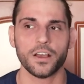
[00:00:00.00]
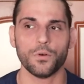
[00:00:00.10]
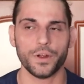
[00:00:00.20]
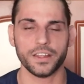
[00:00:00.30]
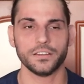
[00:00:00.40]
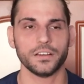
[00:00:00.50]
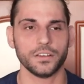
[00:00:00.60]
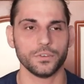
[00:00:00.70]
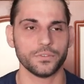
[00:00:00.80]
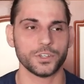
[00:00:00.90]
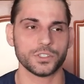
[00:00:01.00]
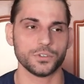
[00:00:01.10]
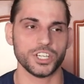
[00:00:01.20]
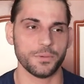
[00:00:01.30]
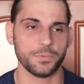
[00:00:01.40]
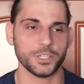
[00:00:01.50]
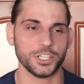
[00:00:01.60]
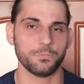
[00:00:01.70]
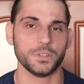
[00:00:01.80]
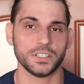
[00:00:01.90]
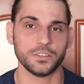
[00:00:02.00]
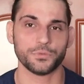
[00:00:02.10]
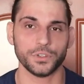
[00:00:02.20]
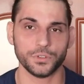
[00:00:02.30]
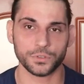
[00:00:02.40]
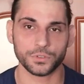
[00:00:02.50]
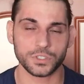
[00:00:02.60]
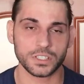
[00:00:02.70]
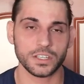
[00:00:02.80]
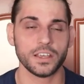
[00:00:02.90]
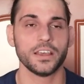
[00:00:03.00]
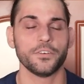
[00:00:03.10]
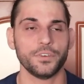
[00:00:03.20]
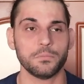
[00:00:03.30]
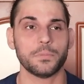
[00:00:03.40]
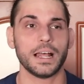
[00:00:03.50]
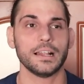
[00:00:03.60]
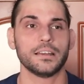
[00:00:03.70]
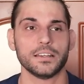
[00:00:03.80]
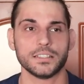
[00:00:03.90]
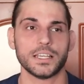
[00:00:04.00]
when the Universal Championship is introduced. Finn Balor and